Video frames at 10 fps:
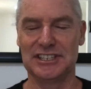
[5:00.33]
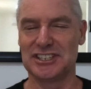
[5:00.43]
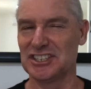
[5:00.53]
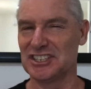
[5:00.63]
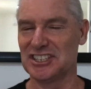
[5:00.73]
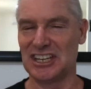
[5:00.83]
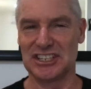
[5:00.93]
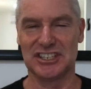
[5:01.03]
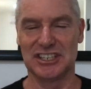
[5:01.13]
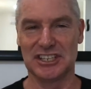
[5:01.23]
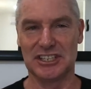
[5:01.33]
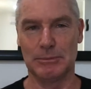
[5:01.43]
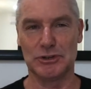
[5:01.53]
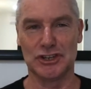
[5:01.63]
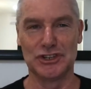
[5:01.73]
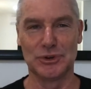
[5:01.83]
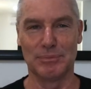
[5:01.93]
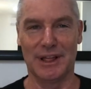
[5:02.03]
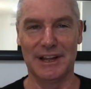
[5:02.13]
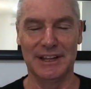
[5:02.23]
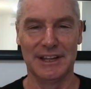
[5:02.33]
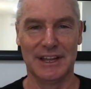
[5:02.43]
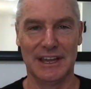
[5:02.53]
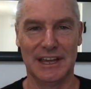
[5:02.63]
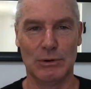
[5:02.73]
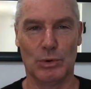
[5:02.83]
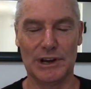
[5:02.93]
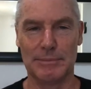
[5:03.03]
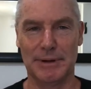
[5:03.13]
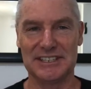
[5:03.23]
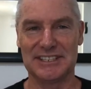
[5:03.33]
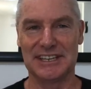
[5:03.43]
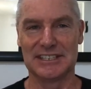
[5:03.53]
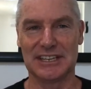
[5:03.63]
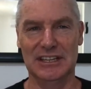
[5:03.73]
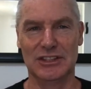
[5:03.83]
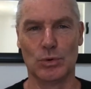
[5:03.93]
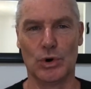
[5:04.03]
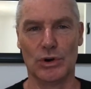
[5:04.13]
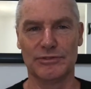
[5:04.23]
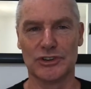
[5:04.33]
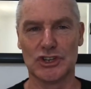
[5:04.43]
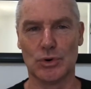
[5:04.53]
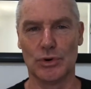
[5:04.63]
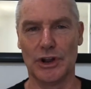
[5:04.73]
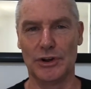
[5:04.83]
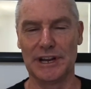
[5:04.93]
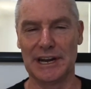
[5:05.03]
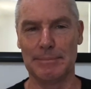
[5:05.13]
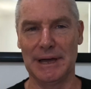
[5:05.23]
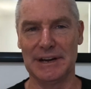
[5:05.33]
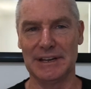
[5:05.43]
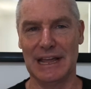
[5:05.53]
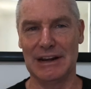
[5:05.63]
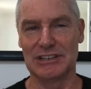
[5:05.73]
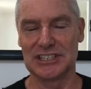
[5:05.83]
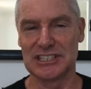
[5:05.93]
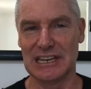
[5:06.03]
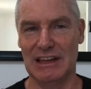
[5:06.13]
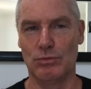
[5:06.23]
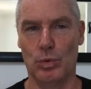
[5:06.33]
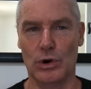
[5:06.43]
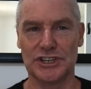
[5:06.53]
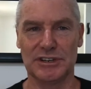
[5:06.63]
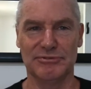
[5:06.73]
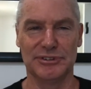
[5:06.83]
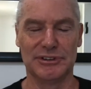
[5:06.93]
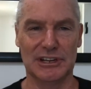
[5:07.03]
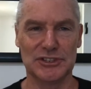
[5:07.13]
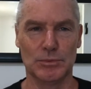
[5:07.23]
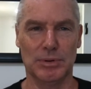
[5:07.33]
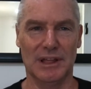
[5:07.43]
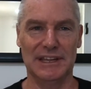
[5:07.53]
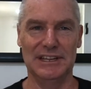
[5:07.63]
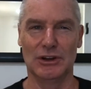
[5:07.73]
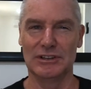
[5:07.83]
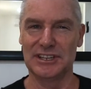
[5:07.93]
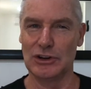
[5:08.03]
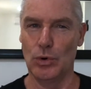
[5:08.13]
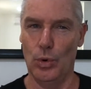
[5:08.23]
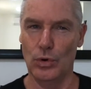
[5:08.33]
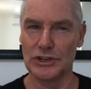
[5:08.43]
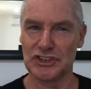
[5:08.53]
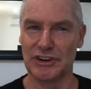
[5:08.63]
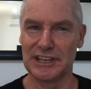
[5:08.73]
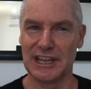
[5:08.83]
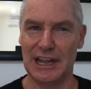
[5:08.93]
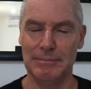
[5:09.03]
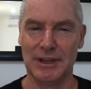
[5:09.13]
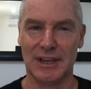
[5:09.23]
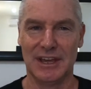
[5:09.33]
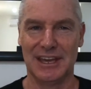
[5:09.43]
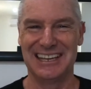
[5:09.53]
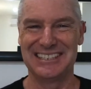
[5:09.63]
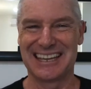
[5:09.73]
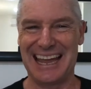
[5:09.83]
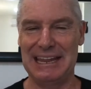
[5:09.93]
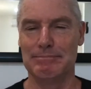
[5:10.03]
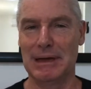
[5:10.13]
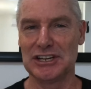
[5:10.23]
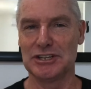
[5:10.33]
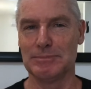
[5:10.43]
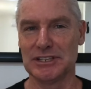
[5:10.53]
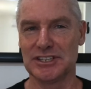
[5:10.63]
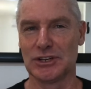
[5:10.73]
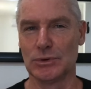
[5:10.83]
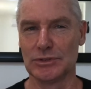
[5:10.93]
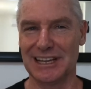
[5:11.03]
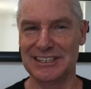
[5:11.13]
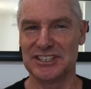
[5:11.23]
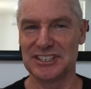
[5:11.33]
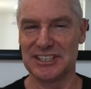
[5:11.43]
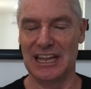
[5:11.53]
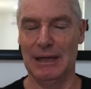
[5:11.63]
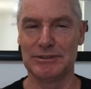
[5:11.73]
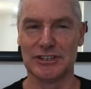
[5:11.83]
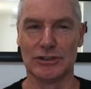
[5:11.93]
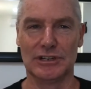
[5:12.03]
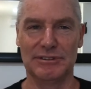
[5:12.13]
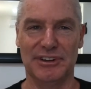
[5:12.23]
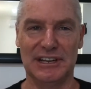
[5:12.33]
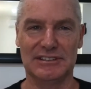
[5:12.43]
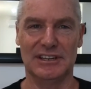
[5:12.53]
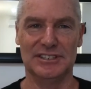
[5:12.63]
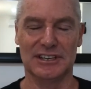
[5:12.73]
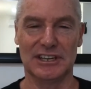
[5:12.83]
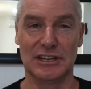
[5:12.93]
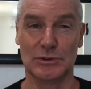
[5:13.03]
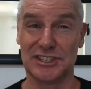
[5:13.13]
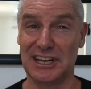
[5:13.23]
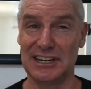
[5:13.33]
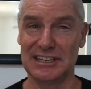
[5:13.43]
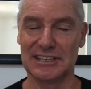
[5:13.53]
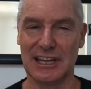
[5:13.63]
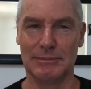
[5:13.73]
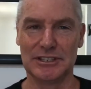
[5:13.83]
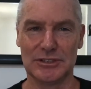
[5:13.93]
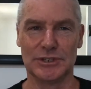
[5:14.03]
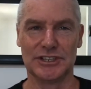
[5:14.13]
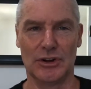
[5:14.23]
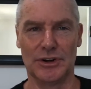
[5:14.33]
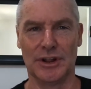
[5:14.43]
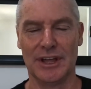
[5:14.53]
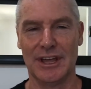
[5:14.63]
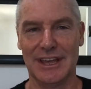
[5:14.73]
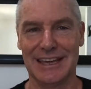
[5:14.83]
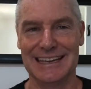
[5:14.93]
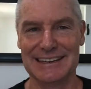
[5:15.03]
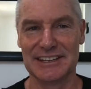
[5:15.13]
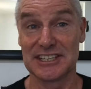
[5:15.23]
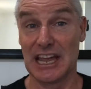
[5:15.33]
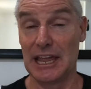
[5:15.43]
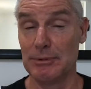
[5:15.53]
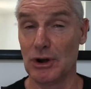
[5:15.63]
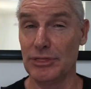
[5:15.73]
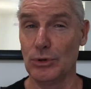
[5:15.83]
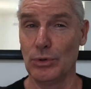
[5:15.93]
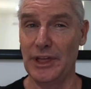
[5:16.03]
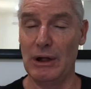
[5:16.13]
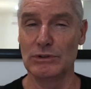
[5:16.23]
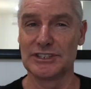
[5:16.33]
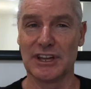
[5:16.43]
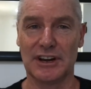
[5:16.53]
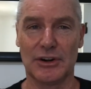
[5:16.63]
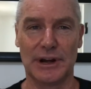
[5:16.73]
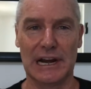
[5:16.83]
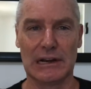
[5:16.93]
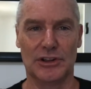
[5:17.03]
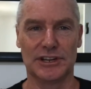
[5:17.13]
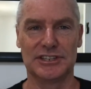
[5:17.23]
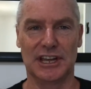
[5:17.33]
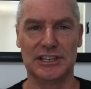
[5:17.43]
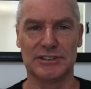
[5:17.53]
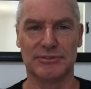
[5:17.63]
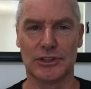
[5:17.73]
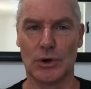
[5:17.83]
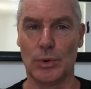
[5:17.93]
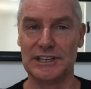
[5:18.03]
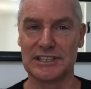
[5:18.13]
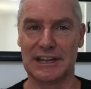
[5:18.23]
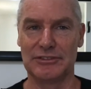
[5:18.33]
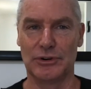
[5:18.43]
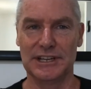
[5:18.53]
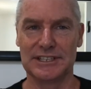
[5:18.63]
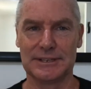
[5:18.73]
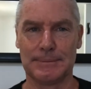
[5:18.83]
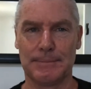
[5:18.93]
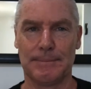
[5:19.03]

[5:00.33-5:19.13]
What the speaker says: he's just such an exceptionally good player. One of the best 10s in the world for sure, no doubt about it. And I just love watching Finn Russell play. He knows how to orchestrate a game. His game management skills are just absolutely fantastic, and he was starting to come into his own in this game, and I thought that was going to create a lot of danger for the Queensland Reds.